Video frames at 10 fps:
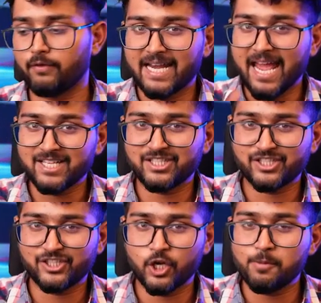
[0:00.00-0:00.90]
and
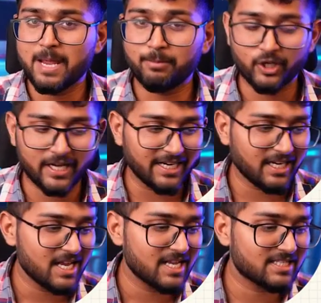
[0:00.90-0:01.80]
hence you'll be able to
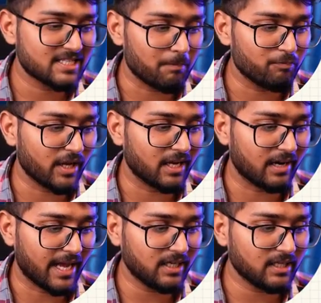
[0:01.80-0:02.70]
get something
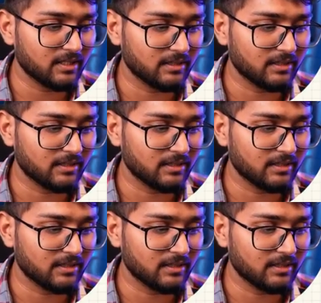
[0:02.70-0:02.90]
like